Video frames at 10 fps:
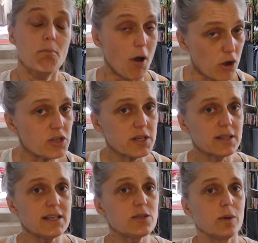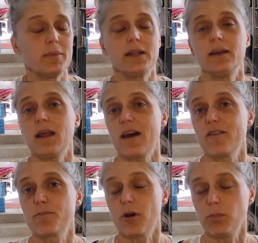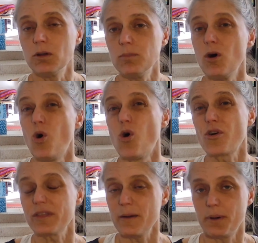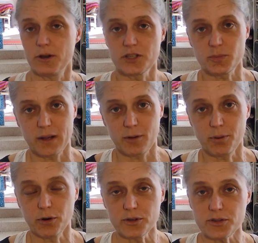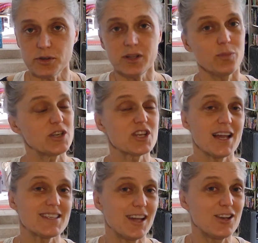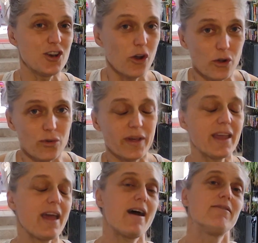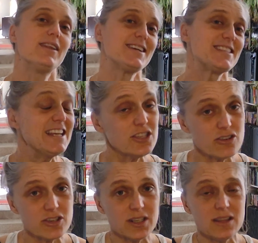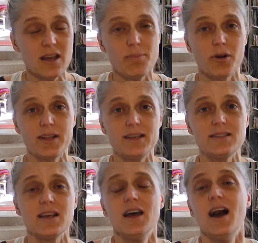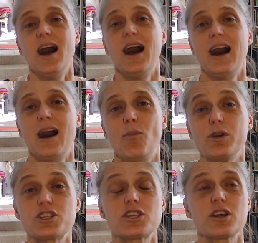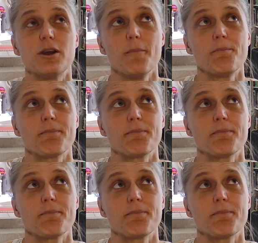Most of these women have a problem, or they're postmenopausal, in which case I know they have less estrogen in their bodies, which